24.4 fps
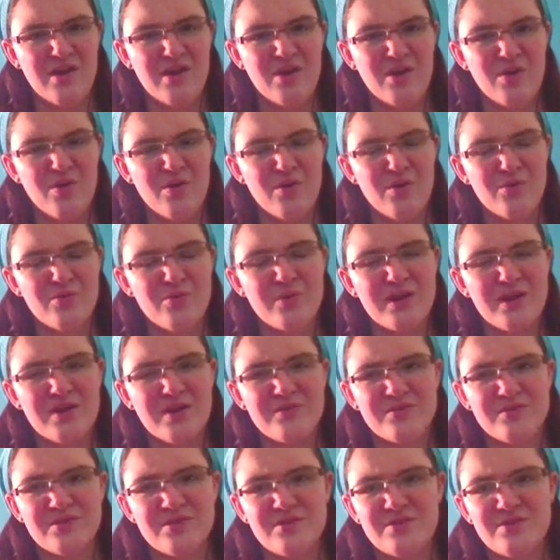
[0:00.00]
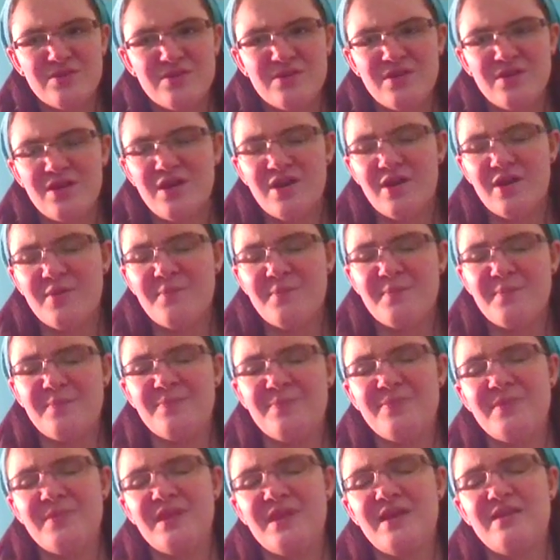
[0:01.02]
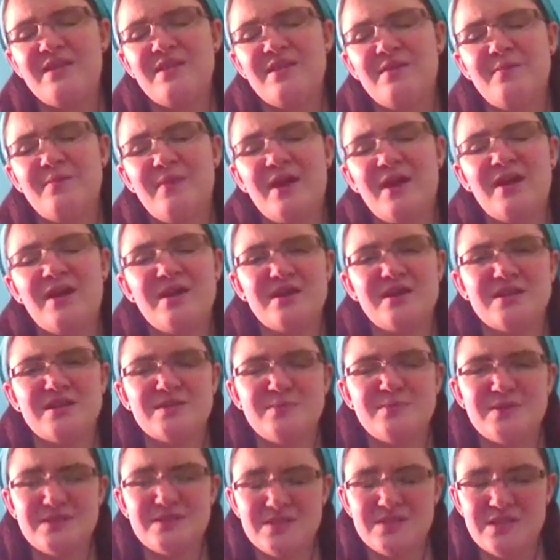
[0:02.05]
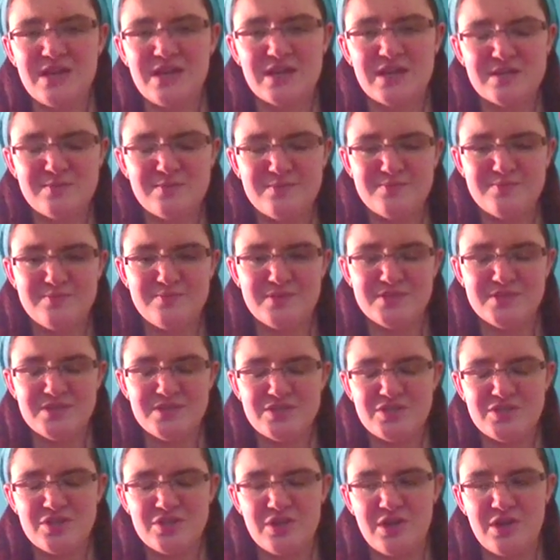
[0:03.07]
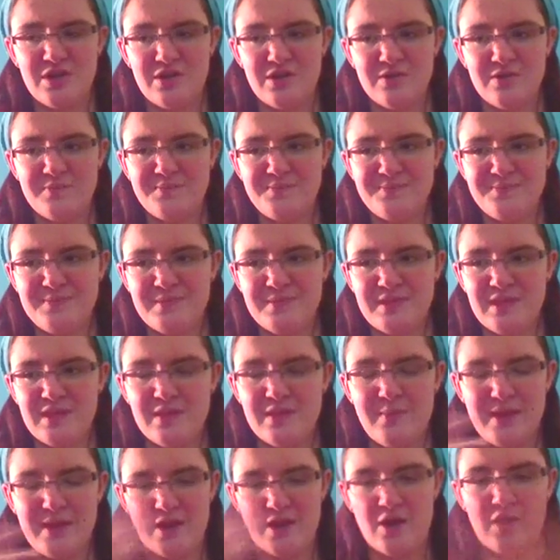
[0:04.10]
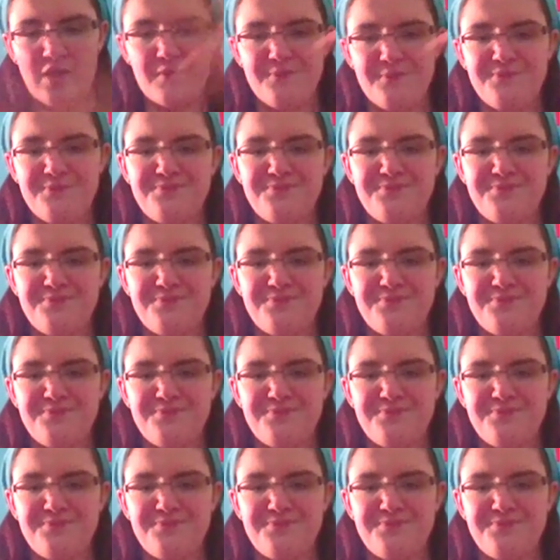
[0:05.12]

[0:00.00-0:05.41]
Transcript: or whatever um, in the main expo exposition hall, the main hall,